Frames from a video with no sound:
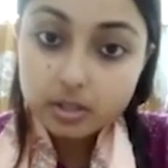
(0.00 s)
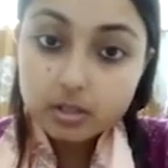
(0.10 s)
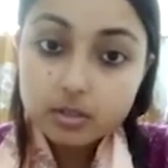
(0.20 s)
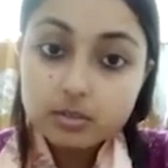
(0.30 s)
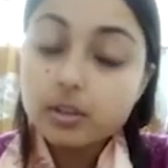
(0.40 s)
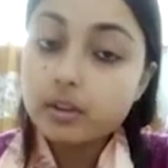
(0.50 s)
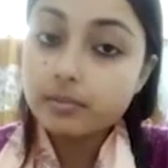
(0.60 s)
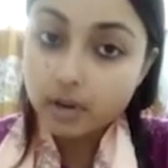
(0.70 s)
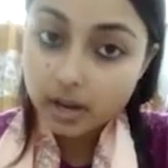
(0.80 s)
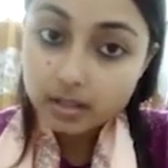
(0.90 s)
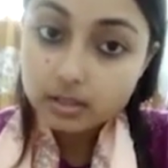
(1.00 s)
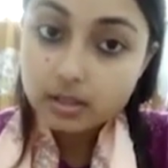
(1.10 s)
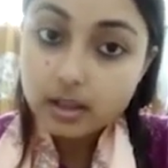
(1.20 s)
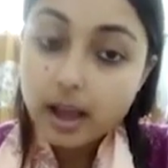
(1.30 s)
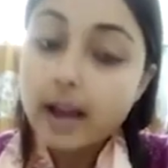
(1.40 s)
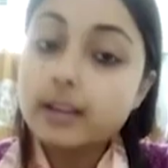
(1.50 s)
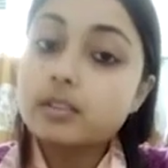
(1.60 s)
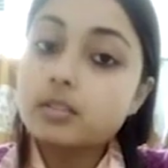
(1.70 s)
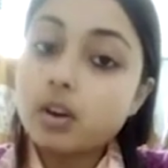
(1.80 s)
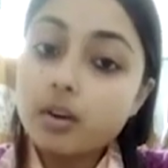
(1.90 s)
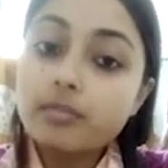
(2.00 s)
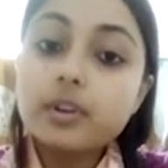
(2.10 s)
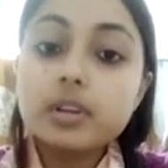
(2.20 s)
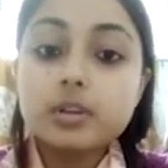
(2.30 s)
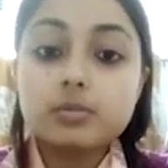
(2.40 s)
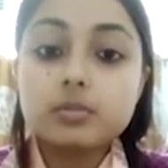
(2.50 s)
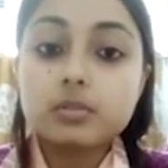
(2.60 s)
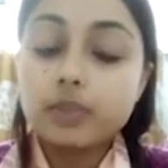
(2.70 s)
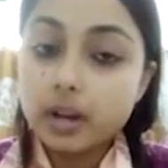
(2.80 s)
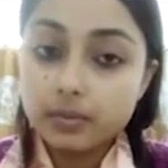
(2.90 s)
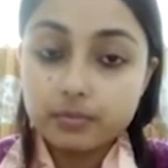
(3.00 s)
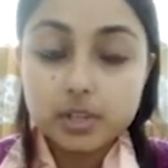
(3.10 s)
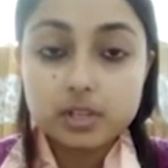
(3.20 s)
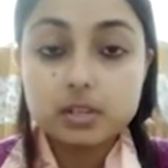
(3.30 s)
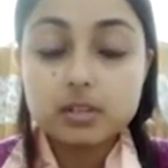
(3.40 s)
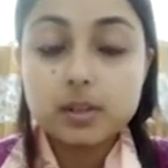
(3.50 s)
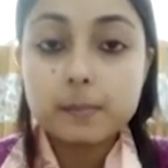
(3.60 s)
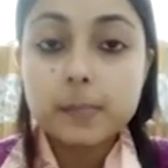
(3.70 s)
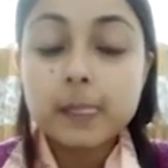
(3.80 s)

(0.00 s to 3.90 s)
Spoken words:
and is often used for emphasis. Example,